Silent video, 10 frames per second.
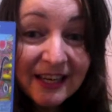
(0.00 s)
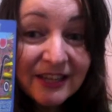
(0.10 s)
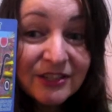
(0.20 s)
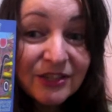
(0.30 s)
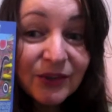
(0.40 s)

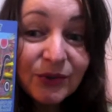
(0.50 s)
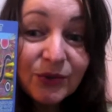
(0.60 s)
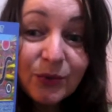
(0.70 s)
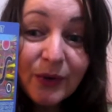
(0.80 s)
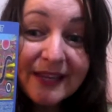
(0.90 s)
So the
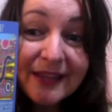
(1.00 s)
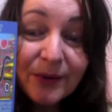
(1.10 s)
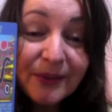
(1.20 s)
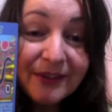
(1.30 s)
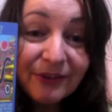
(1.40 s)
way that
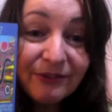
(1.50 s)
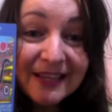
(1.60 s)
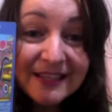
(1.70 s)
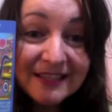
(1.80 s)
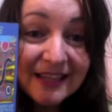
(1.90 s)
we are
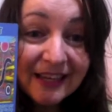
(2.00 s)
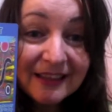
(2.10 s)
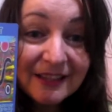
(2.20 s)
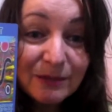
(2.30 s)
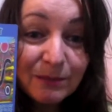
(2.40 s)
advancing at
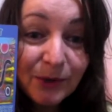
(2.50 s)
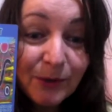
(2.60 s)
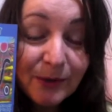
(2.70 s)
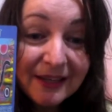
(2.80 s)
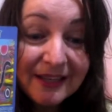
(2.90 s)
this
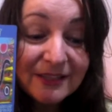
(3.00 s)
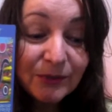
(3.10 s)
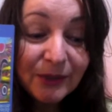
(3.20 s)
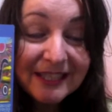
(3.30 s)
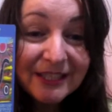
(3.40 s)
moment is
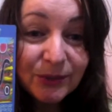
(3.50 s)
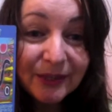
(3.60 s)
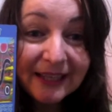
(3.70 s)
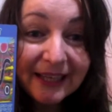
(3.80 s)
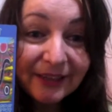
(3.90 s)
we need to
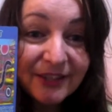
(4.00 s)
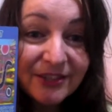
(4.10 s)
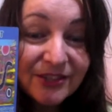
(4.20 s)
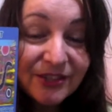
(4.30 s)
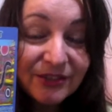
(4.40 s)
allow
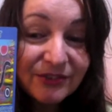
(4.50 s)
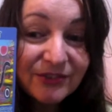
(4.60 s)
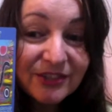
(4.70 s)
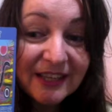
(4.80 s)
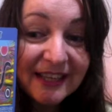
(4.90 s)
ourselves
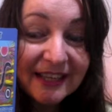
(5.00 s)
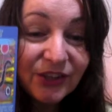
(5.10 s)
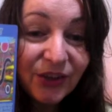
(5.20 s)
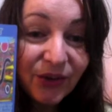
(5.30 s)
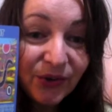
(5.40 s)
to let
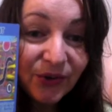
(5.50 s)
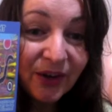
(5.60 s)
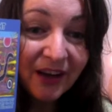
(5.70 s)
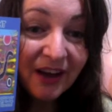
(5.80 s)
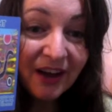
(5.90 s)
go
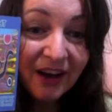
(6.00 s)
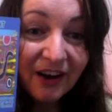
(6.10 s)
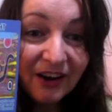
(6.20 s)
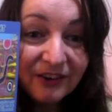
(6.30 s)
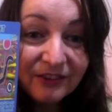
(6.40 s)

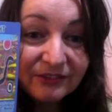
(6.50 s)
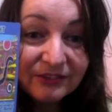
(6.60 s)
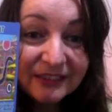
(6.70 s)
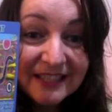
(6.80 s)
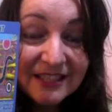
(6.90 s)
of
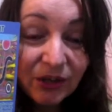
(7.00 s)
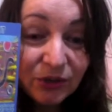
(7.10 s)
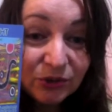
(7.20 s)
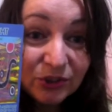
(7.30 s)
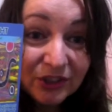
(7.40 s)
this
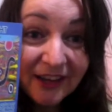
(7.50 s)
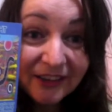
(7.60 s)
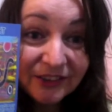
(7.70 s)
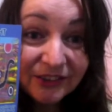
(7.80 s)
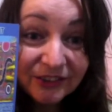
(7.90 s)
old
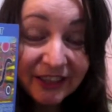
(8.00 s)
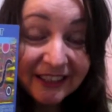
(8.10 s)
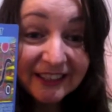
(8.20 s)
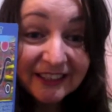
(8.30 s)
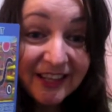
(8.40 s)
cycle,
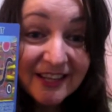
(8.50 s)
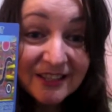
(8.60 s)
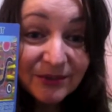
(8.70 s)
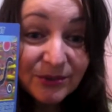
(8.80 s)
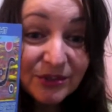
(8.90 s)
recognize
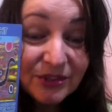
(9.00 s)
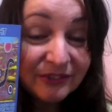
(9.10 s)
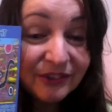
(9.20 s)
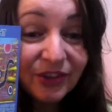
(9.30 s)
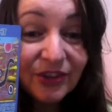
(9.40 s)
it was
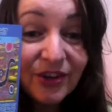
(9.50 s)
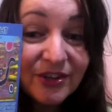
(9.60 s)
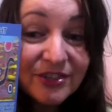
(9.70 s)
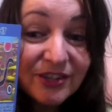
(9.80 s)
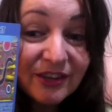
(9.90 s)
no longer
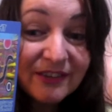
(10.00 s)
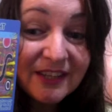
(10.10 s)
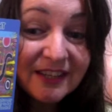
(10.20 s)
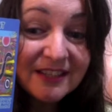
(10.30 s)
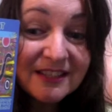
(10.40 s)

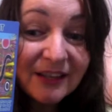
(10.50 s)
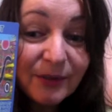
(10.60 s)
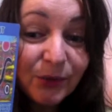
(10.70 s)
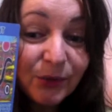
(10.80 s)
serving us, and